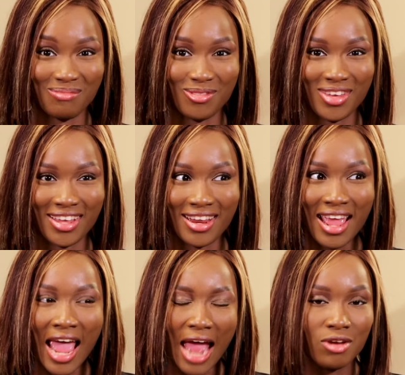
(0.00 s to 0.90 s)
smoking.
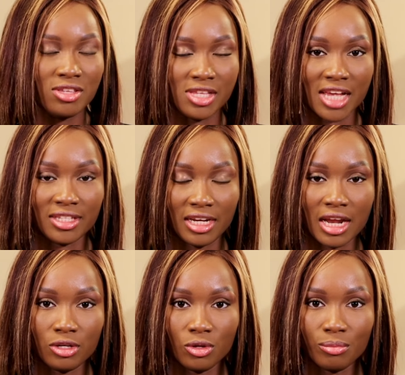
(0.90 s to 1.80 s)
I know it's easier said
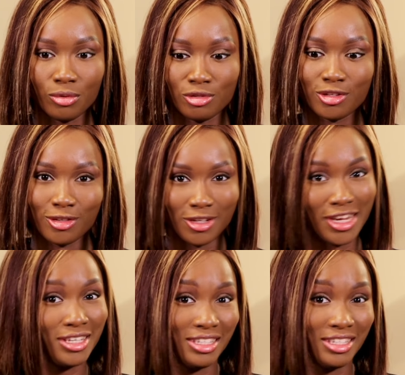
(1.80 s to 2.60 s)
than done, but it takes